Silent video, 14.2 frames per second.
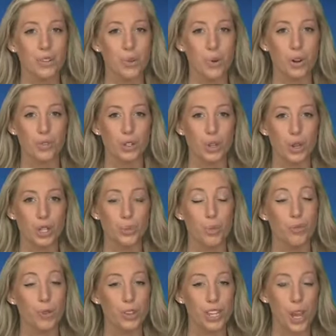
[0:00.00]
quarter results
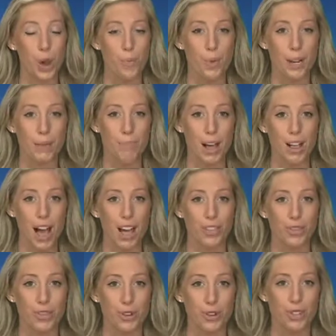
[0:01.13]
before the opening bell on
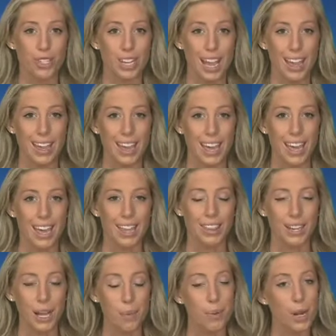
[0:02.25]
Thursday.
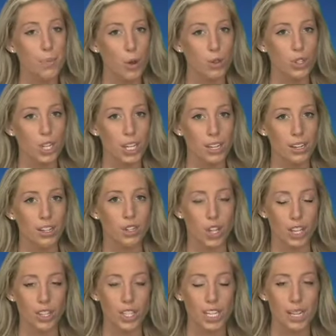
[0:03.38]
The company posted an
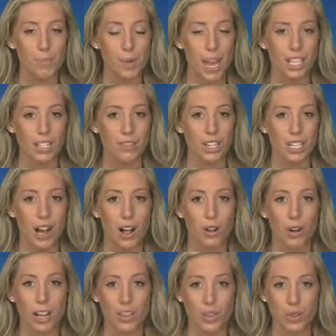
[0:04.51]
adjusted EPS of
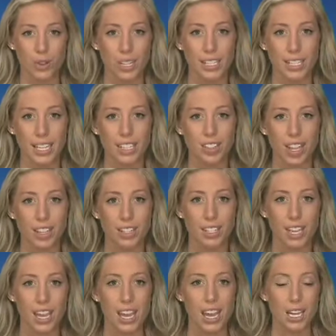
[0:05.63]
$1.36
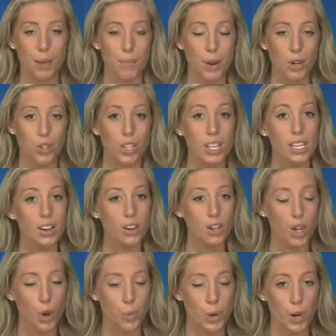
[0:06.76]
compared to the
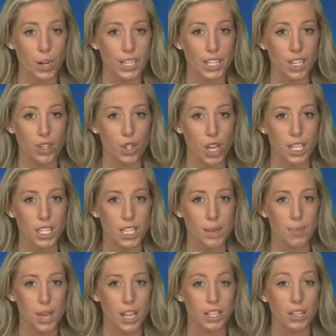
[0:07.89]
year-ago period's adjusted
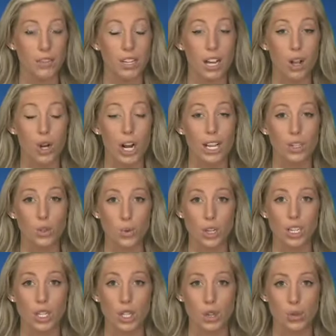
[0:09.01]
EPS of
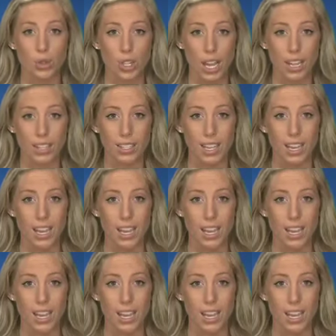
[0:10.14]
$1.22.